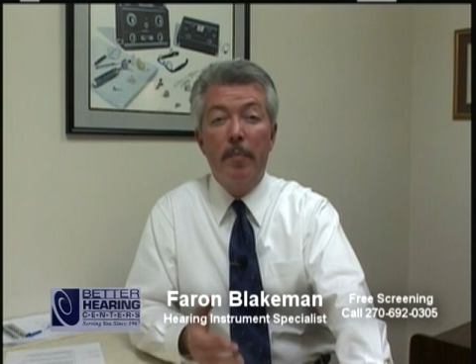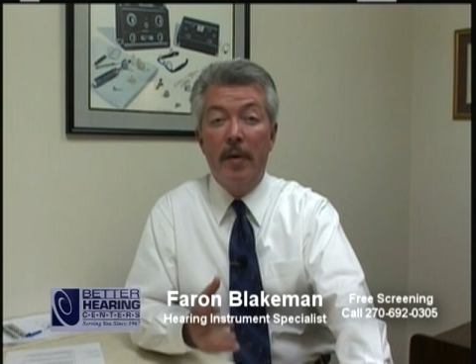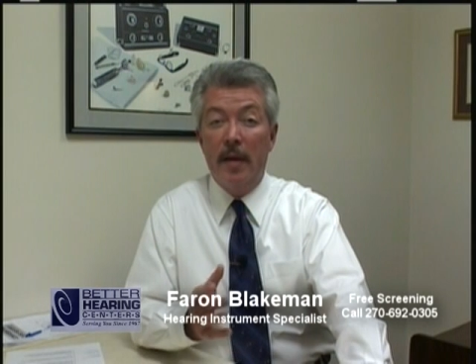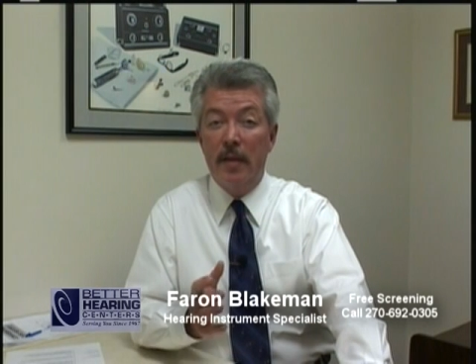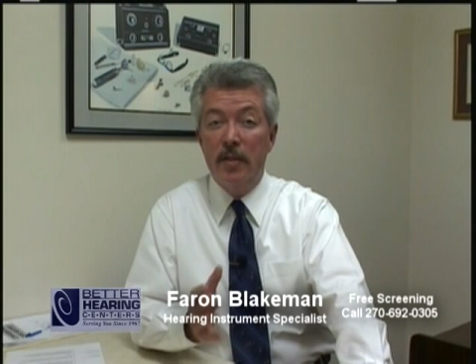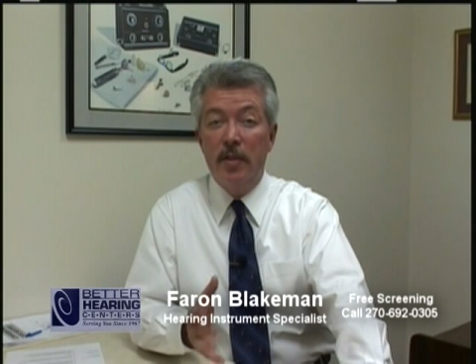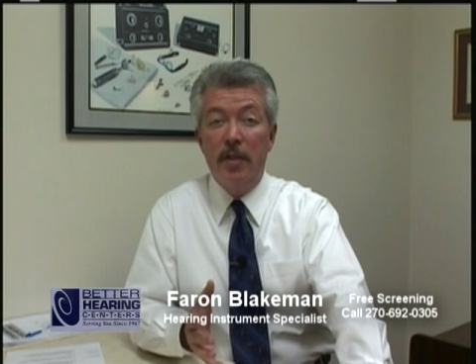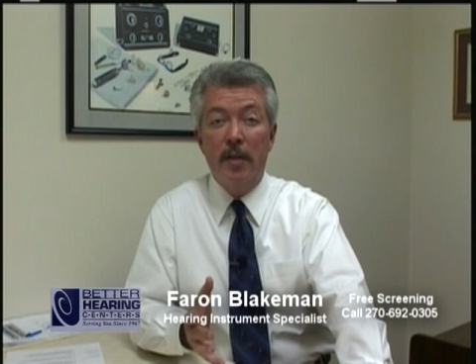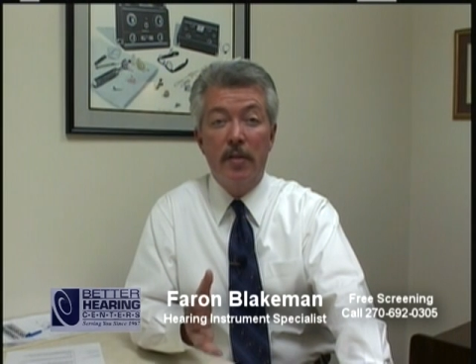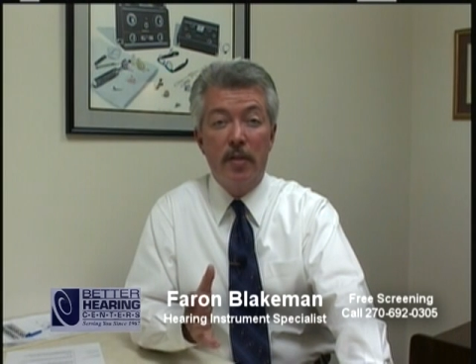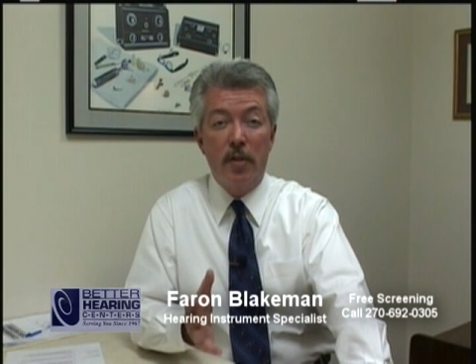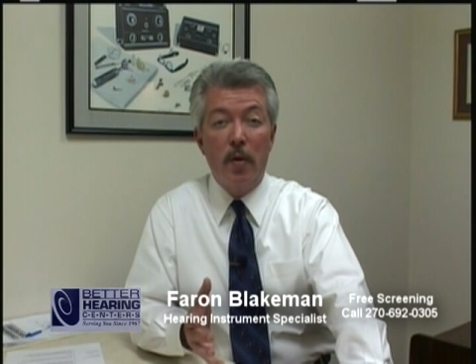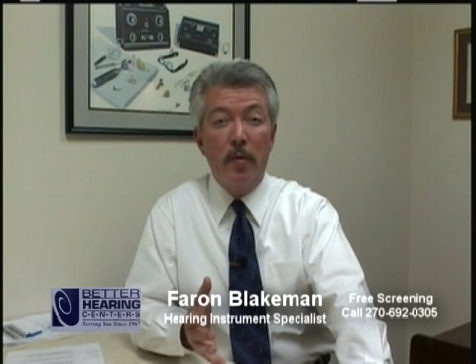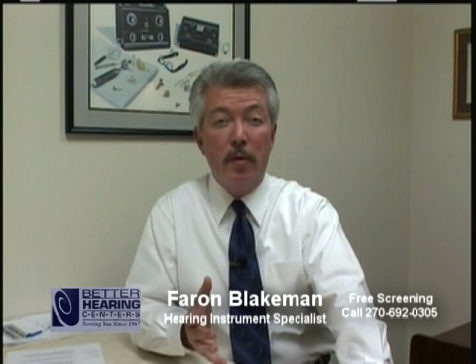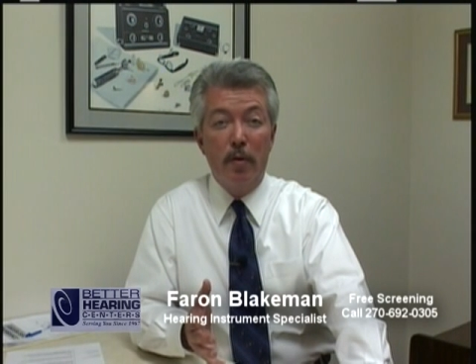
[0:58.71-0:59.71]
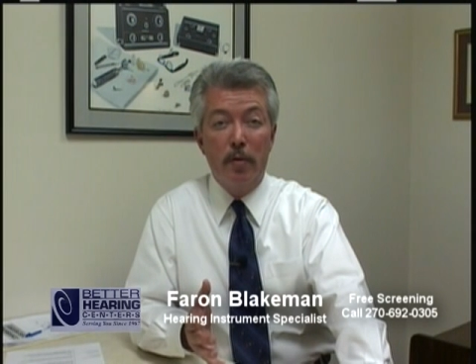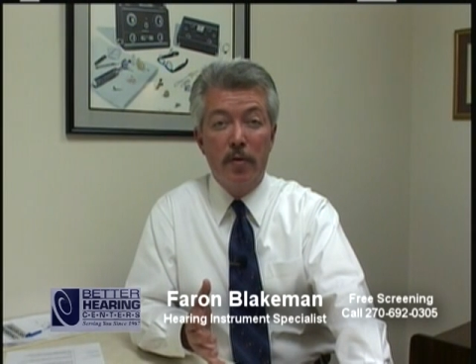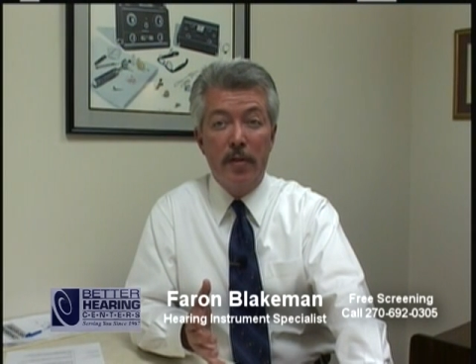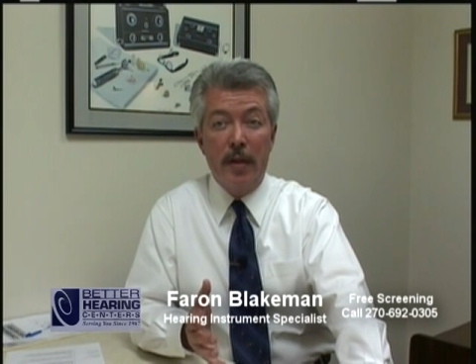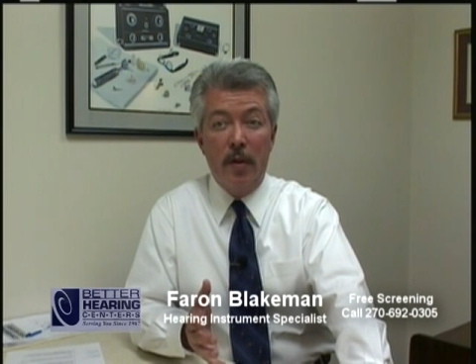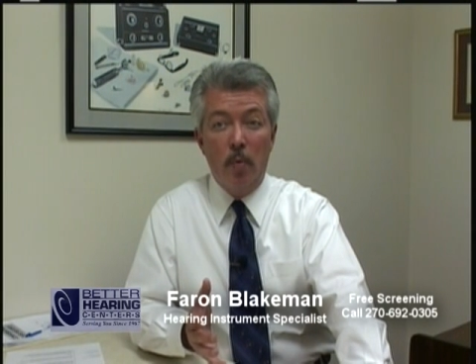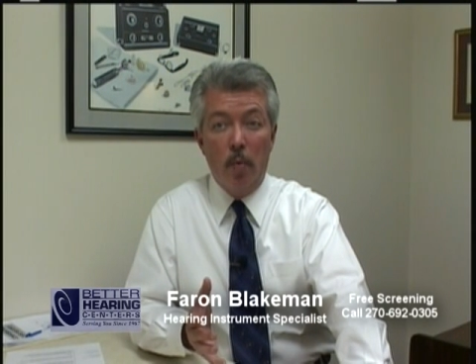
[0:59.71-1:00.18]
but I just don't
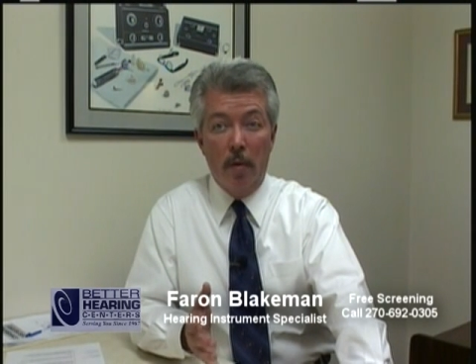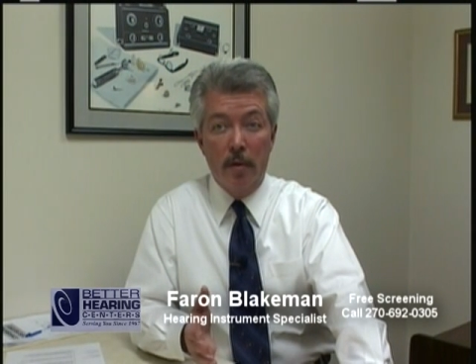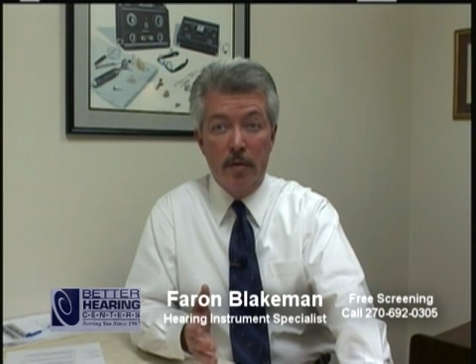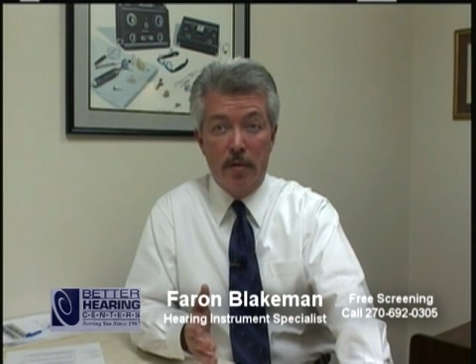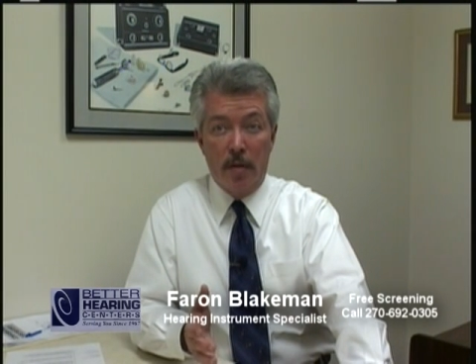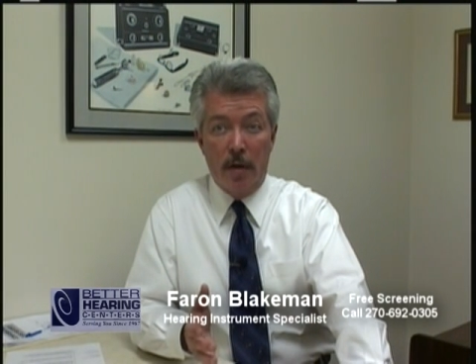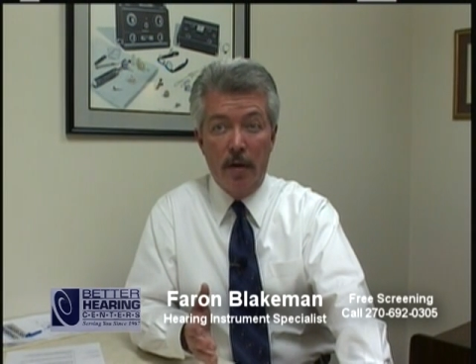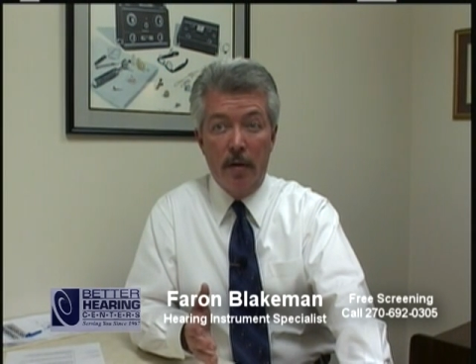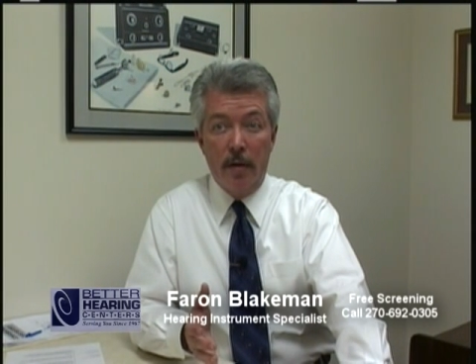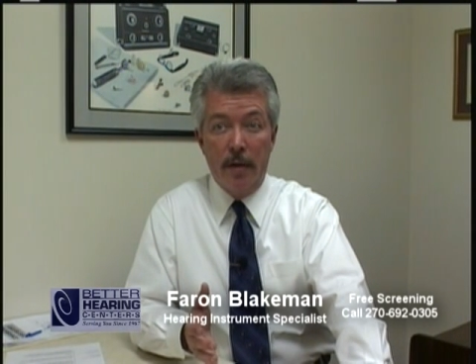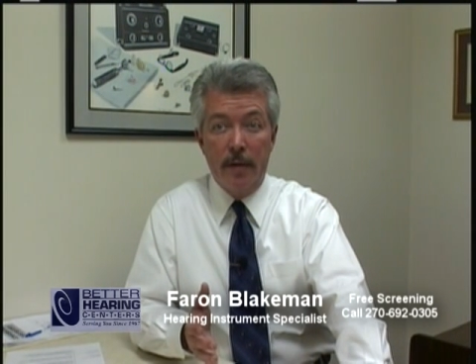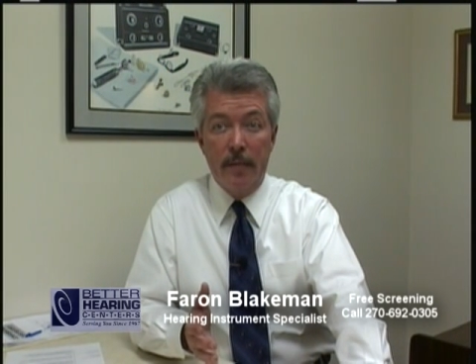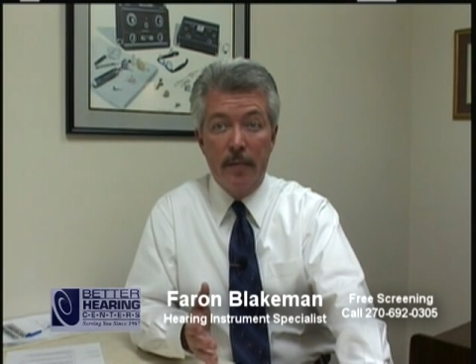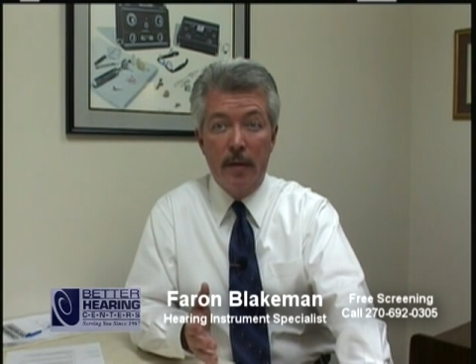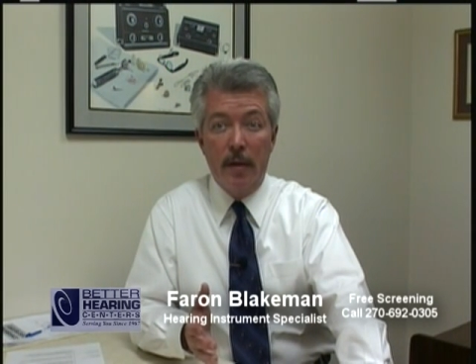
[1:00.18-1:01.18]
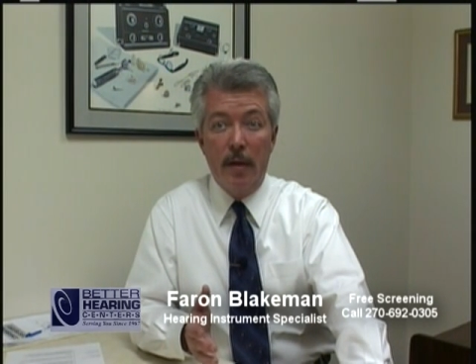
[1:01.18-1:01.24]
understand words clearly.